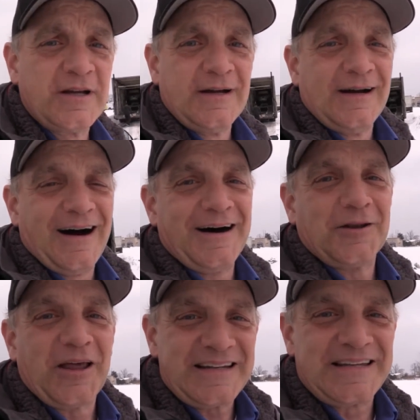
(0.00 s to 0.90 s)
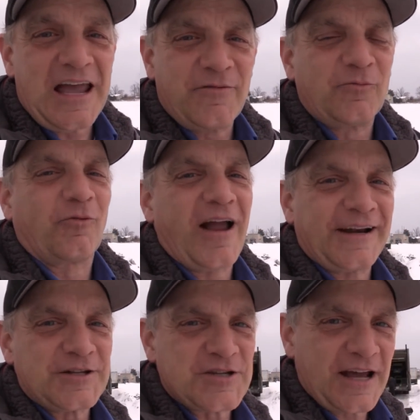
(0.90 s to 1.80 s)
like Dave and Fran
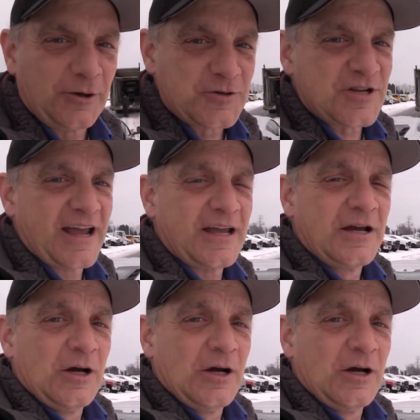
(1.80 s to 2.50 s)
in San Jose.